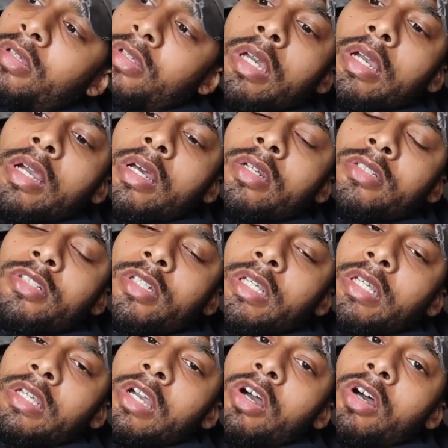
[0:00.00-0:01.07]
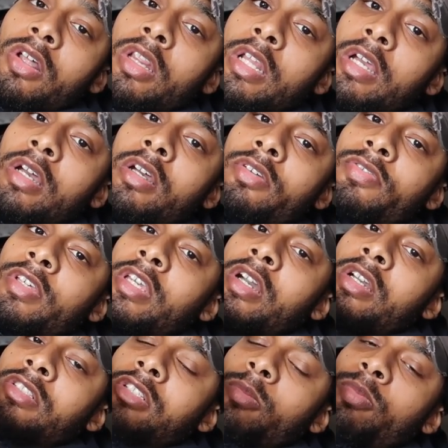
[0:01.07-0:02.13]
And honestly, y'all love and
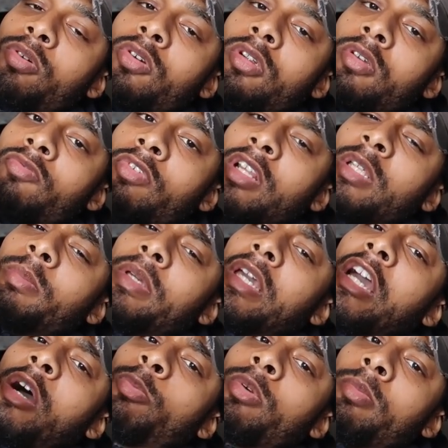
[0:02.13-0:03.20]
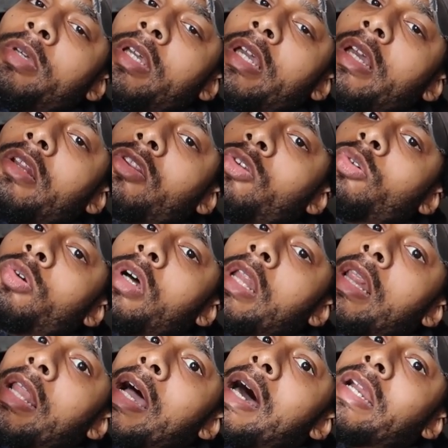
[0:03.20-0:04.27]
y'all support really be helping me get through a
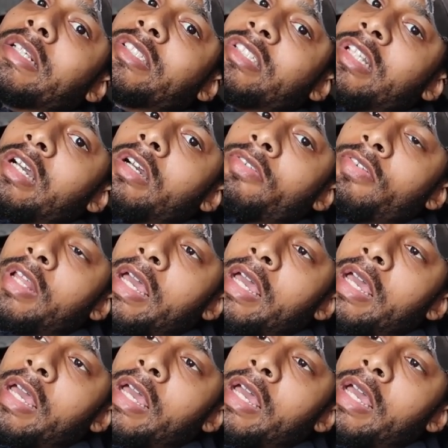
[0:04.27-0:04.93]
lot of stuff.